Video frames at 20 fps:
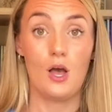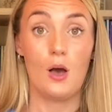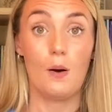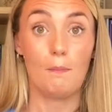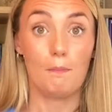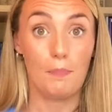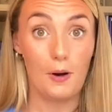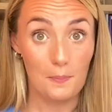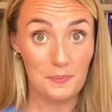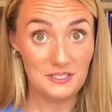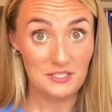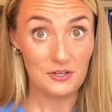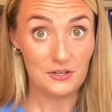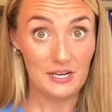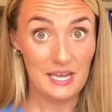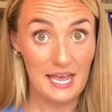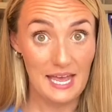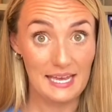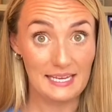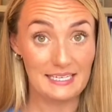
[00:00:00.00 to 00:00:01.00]
Papa's got a
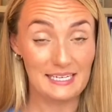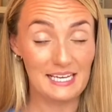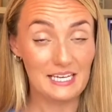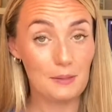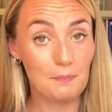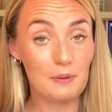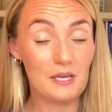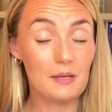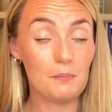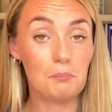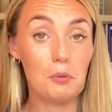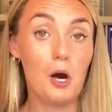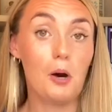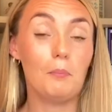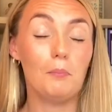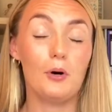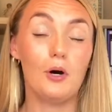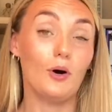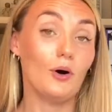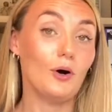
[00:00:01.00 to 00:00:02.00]
head like a ping pong
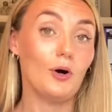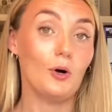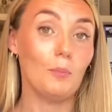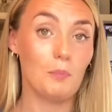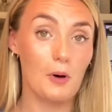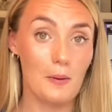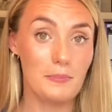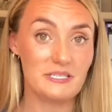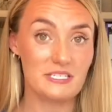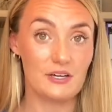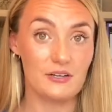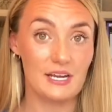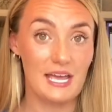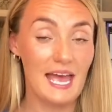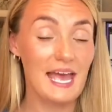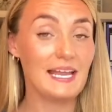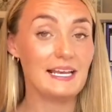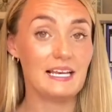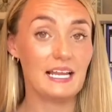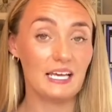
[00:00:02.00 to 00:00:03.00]
ball. Papa's got a
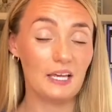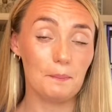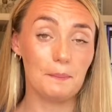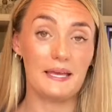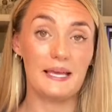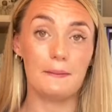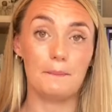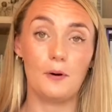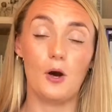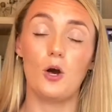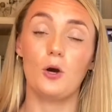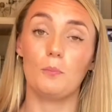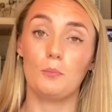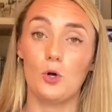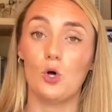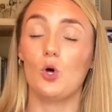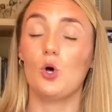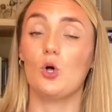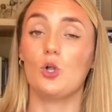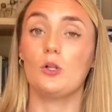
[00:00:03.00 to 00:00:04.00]
head like a ping pong
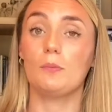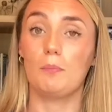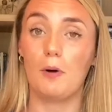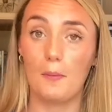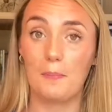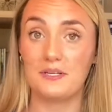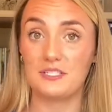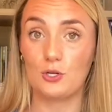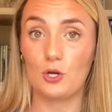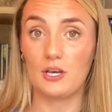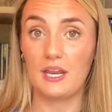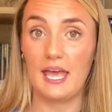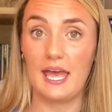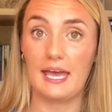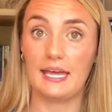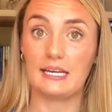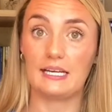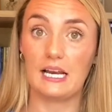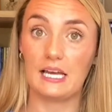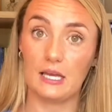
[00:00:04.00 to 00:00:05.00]
ball. Papa's got a
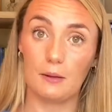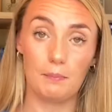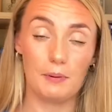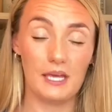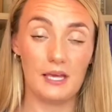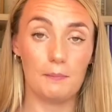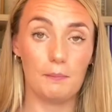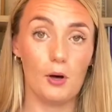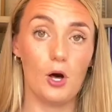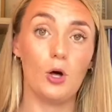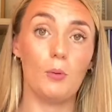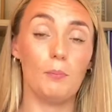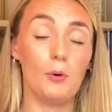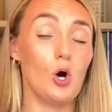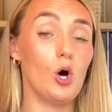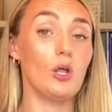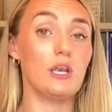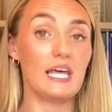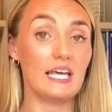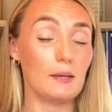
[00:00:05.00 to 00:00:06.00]
head like a ping pong
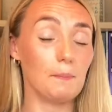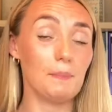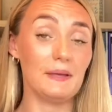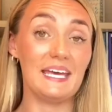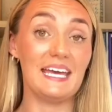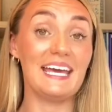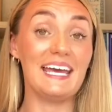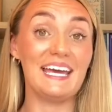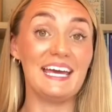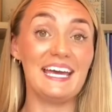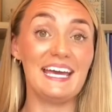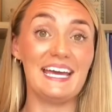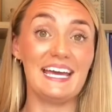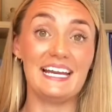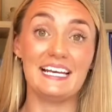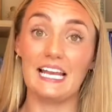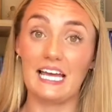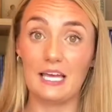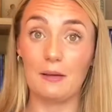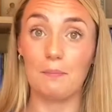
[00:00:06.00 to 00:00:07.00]
ball, like
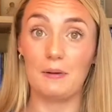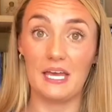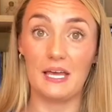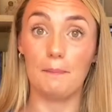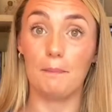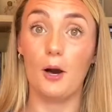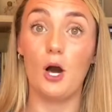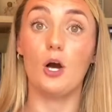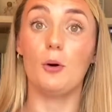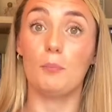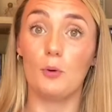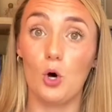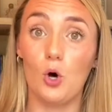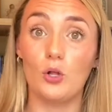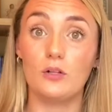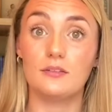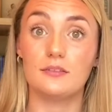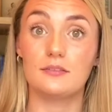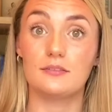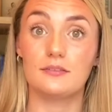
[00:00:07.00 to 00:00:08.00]
a ping pong
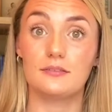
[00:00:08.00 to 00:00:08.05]
ball.